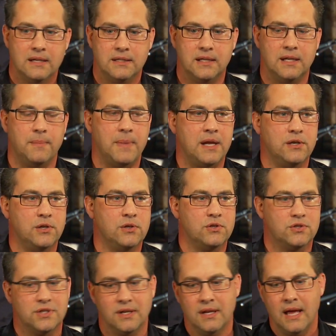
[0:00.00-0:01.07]
to get my
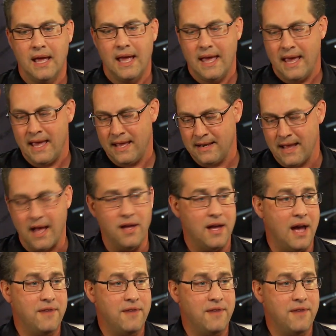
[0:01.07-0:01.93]
news. And I'll,